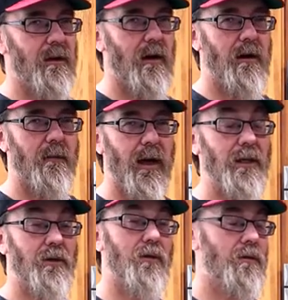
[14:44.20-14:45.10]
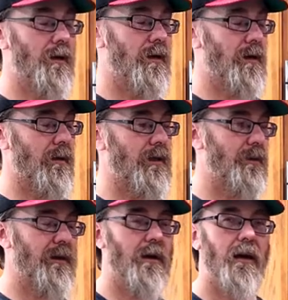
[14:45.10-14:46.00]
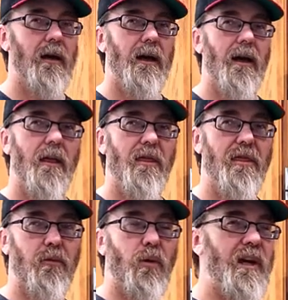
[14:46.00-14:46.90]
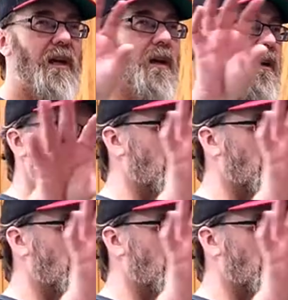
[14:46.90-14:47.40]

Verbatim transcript: um, I got to do uh, I got to play there. Oh yeah. Three